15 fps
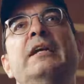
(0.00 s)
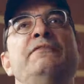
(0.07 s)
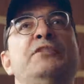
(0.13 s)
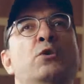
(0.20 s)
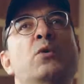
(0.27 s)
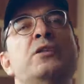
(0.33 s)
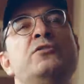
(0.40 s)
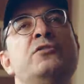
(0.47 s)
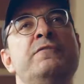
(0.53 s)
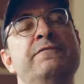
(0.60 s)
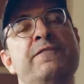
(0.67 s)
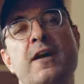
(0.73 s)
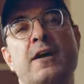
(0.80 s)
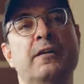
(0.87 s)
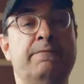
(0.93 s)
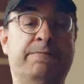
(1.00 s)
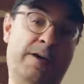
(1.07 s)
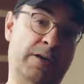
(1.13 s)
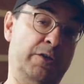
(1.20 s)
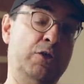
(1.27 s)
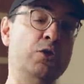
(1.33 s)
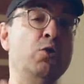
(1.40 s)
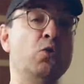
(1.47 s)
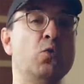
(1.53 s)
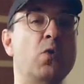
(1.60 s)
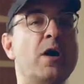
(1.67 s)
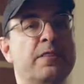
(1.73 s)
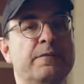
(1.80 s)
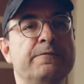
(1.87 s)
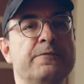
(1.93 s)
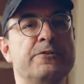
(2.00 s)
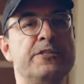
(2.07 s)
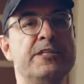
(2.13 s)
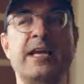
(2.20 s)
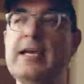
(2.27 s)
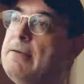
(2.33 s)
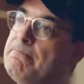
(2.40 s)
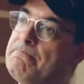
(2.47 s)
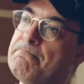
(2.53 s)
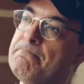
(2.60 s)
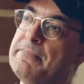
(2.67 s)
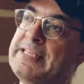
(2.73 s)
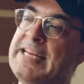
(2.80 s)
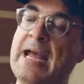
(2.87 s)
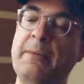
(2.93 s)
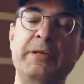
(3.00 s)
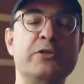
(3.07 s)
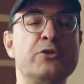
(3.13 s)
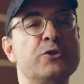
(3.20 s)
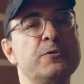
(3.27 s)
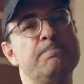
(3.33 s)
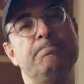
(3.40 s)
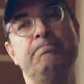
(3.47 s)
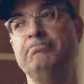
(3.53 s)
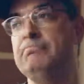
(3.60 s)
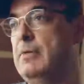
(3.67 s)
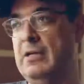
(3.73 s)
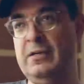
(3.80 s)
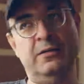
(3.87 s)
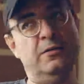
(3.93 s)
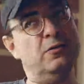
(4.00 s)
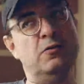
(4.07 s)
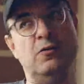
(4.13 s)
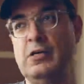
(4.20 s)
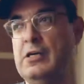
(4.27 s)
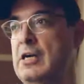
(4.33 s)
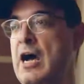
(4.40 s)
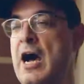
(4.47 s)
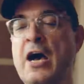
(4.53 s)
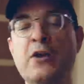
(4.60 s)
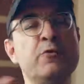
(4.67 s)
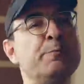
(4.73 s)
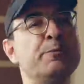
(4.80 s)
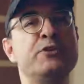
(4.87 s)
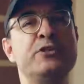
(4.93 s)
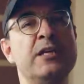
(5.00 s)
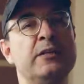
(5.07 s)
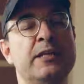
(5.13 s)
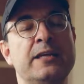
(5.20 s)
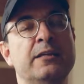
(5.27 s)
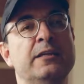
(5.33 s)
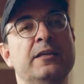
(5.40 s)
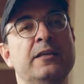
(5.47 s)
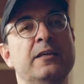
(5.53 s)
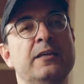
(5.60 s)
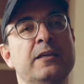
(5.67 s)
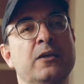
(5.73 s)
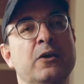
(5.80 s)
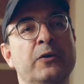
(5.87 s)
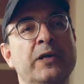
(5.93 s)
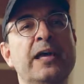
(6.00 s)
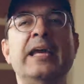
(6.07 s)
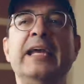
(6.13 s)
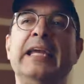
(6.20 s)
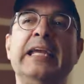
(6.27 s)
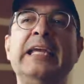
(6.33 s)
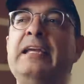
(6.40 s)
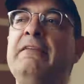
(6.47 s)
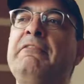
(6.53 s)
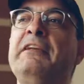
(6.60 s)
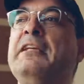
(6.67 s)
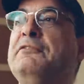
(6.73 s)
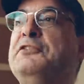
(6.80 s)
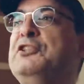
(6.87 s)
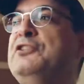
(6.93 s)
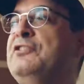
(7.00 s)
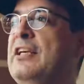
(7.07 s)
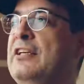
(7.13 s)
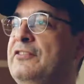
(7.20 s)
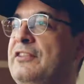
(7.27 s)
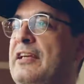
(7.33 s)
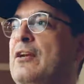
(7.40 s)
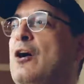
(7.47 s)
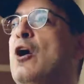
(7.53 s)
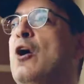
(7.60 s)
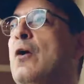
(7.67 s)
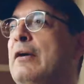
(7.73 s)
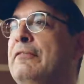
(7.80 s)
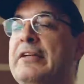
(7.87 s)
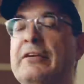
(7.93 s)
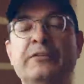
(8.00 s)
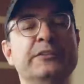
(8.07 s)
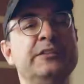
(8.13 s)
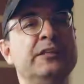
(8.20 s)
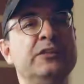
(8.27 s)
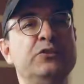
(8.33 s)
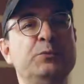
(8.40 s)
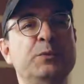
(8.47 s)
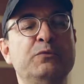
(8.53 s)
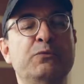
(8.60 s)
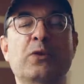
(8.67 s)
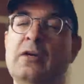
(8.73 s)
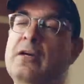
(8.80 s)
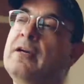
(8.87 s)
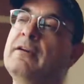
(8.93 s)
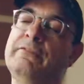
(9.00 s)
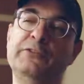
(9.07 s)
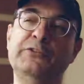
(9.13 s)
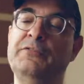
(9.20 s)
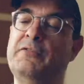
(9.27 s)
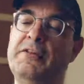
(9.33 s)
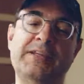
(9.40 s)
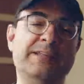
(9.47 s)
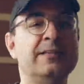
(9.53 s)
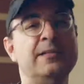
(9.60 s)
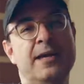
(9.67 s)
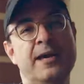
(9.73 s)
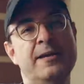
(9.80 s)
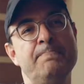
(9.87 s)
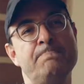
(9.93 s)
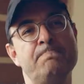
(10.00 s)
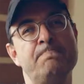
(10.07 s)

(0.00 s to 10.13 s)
If she wants to fuck you on the first date, damaged. 100% likely, okay? Even if she says that, oh, I've never done this before, first of all, that's a lie.